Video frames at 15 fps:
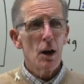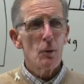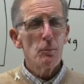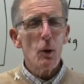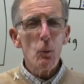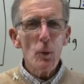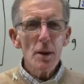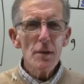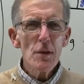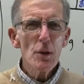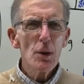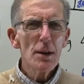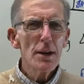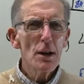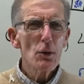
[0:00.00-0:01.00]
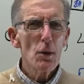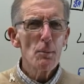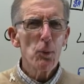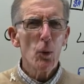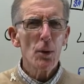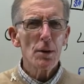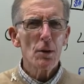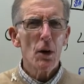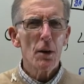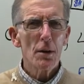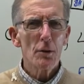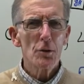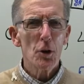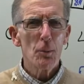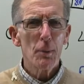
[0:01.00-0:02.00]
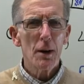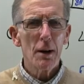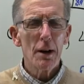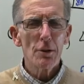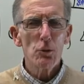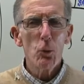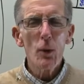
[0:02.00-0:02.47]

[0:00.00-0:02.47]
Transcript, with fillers: But what if you could get a report card on your bonds?